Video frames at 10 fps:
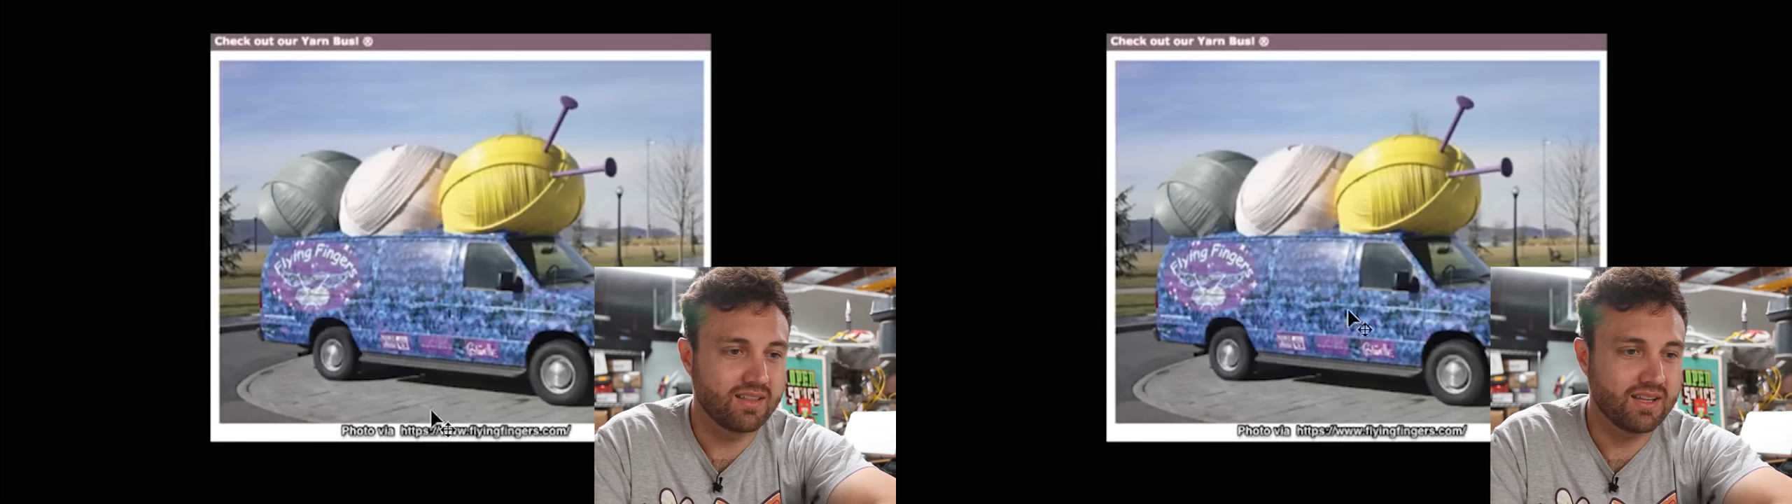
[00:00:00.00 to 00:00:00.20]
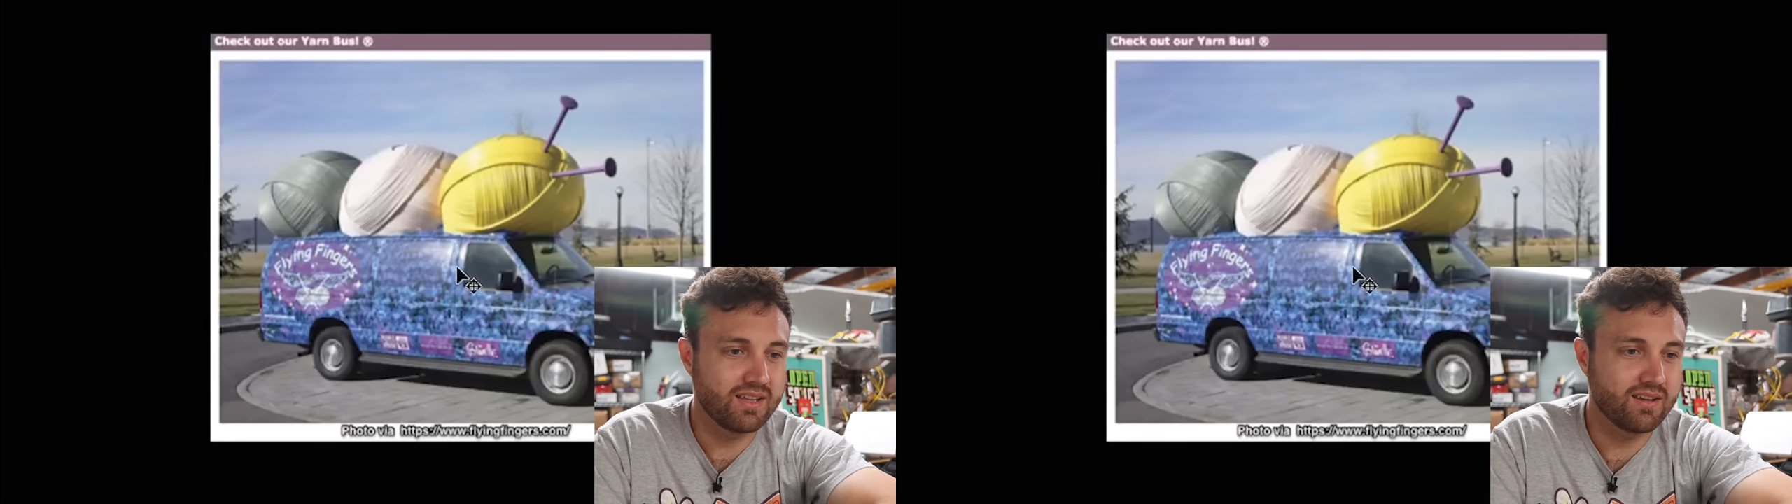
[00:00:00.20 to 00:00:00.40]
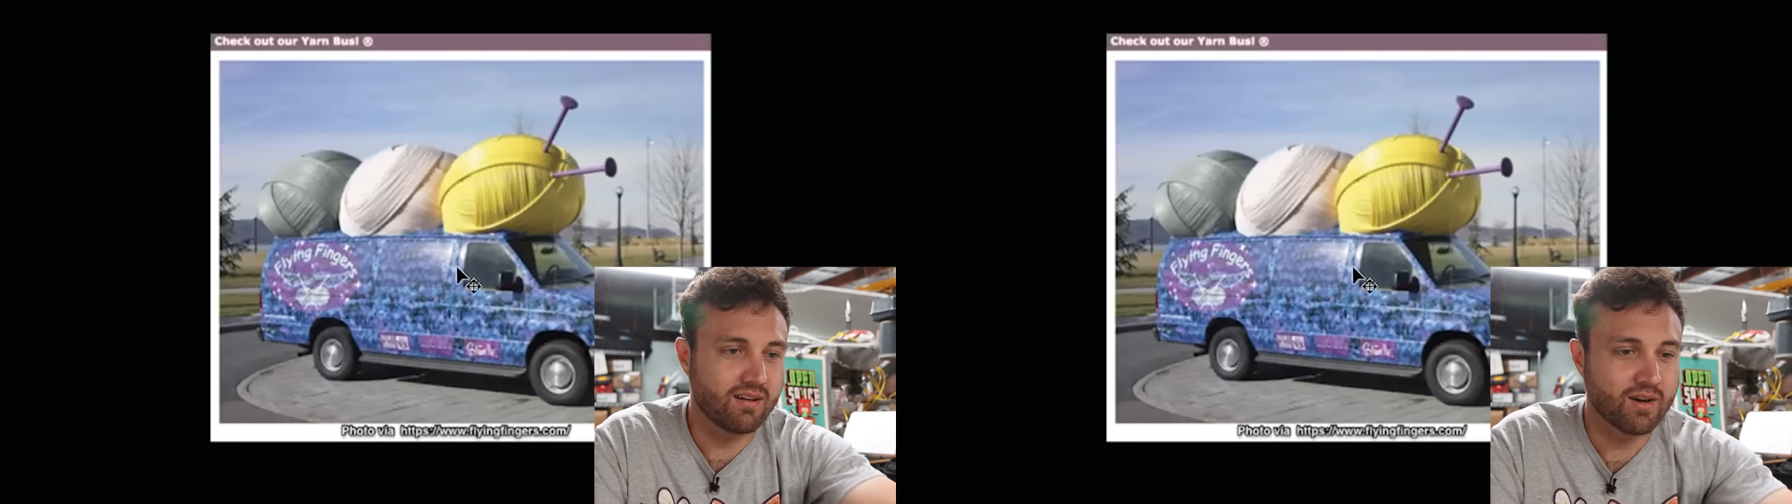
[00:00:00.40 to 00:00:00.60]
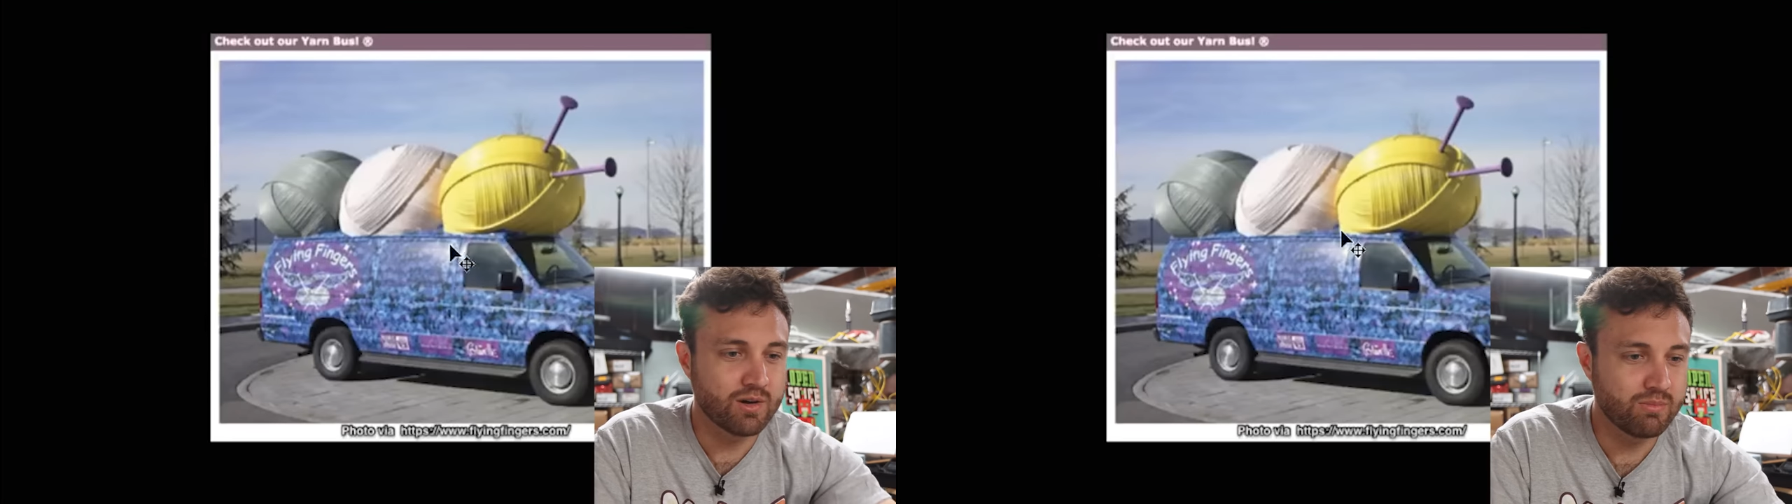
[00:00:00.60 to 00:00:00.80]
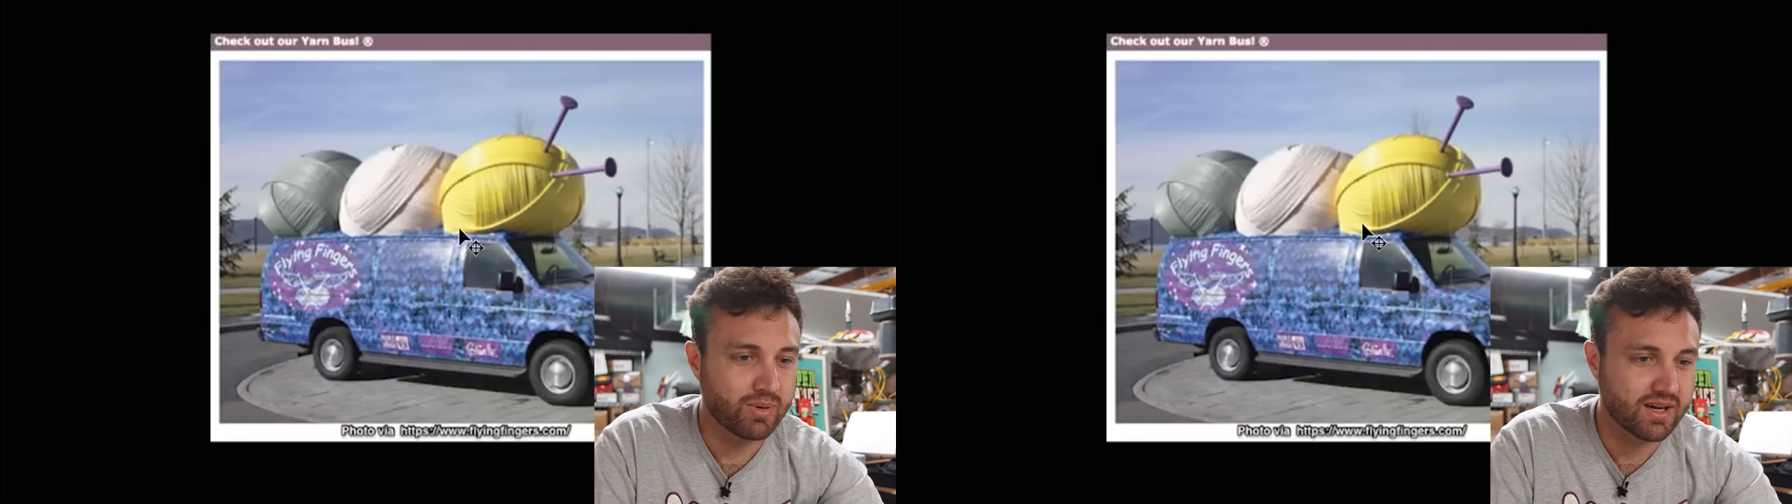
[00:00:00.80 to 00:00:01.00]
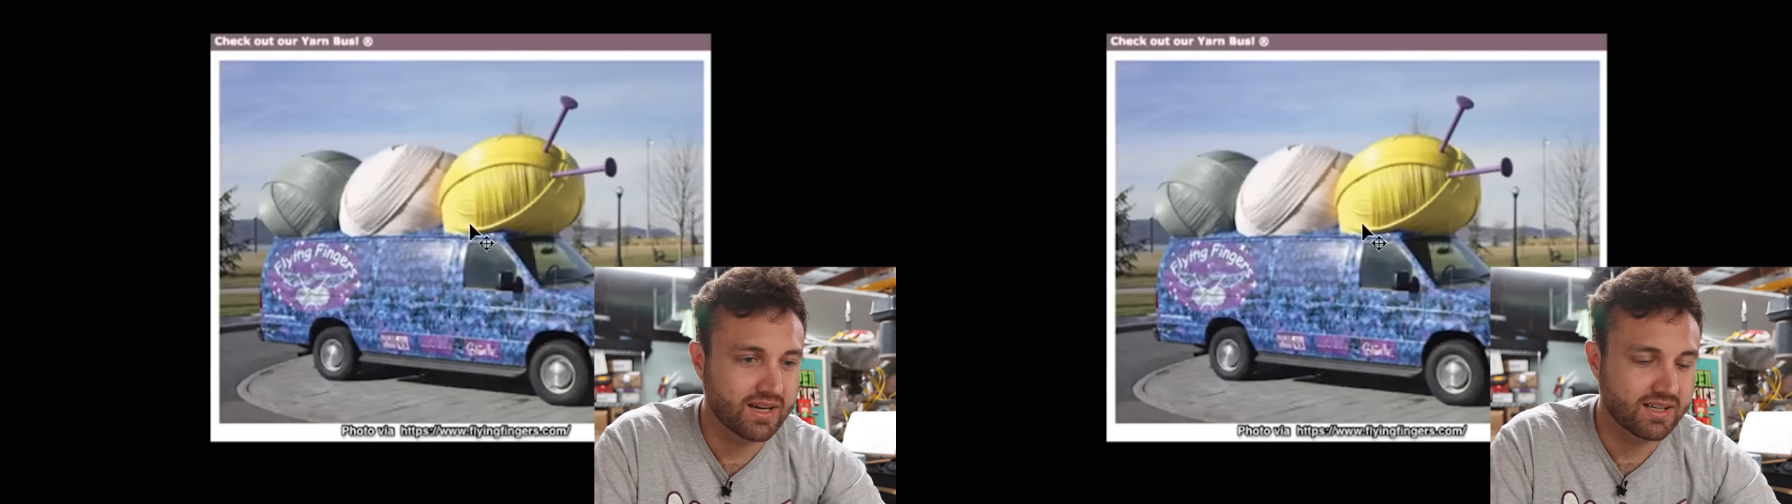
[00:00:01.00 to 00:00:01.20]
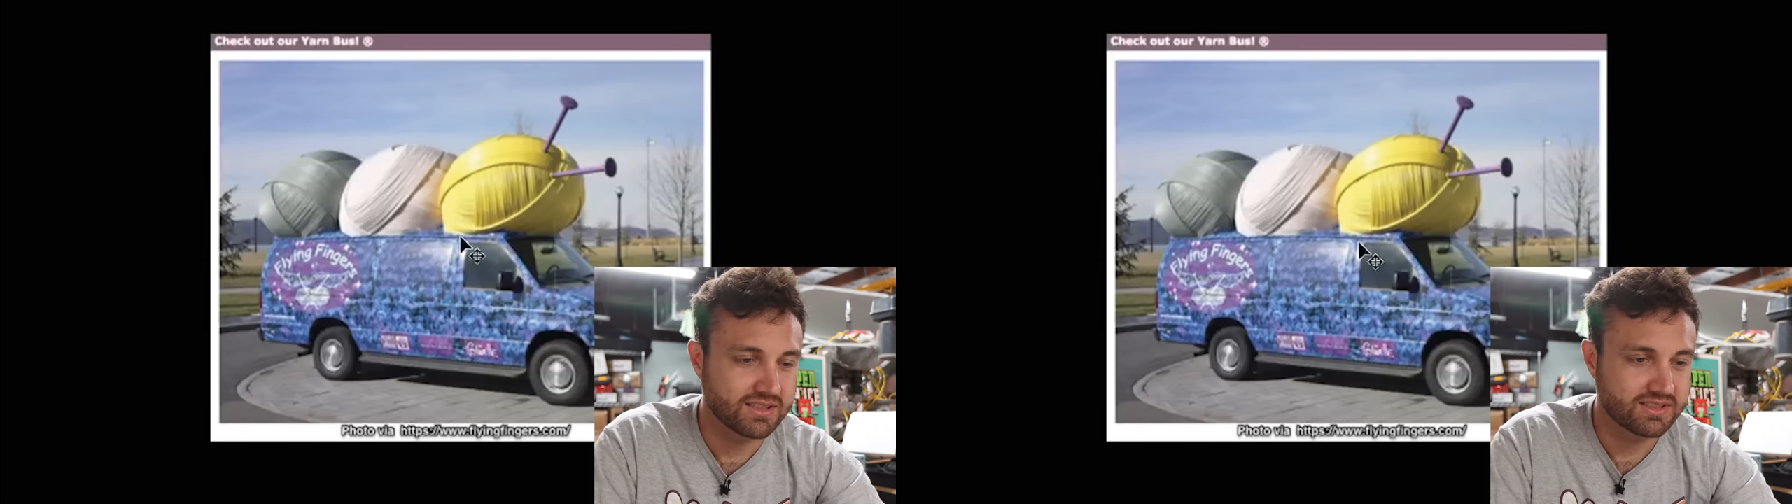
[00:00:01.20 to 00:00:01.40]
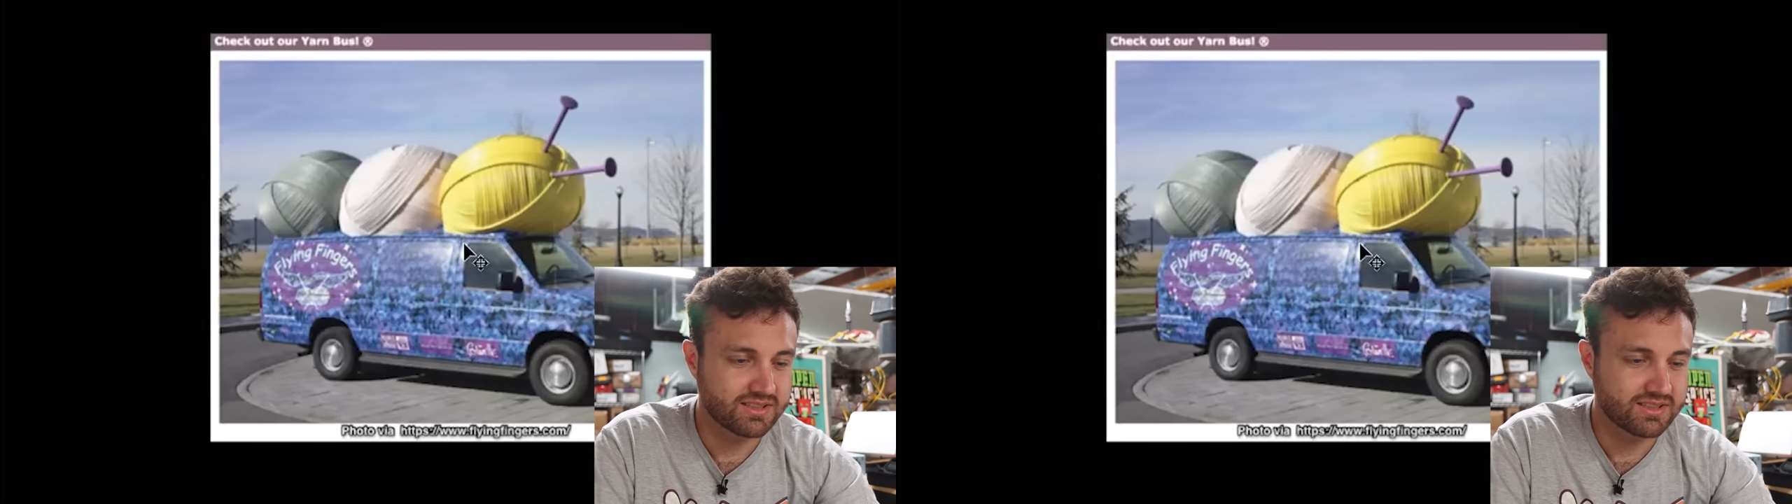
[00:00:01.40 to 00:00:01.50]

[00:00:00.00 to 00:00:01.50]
the Yarn Bus.